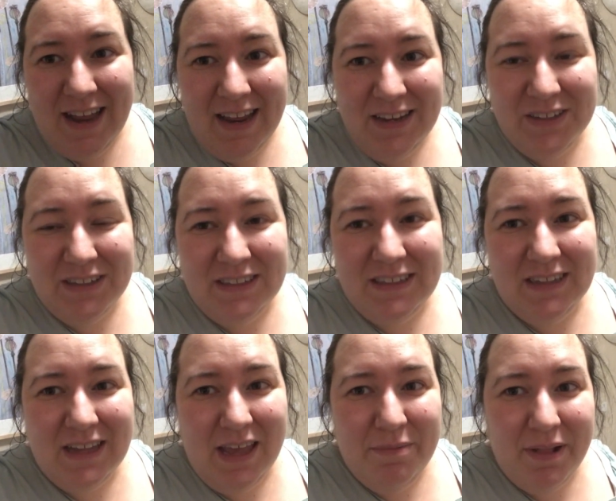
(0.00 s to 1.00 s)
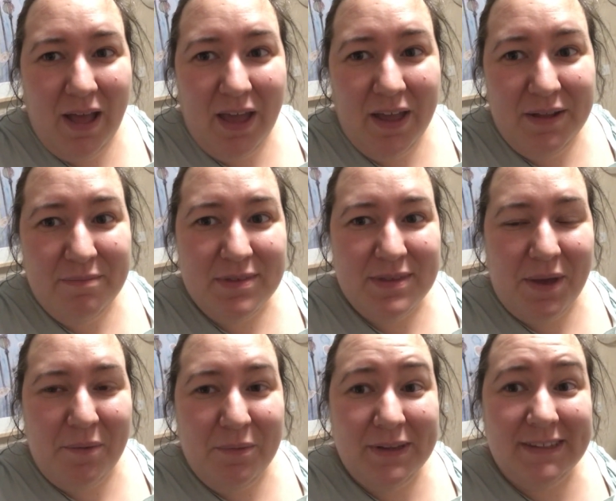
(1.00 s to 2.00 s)
day just to keep an eye on him.
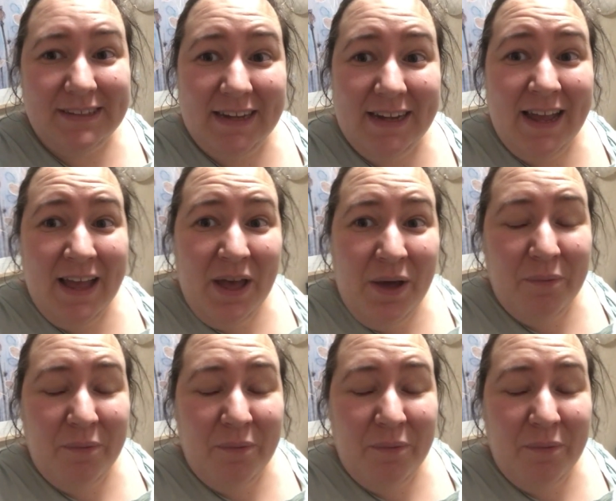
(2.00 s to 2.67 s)
So we'll see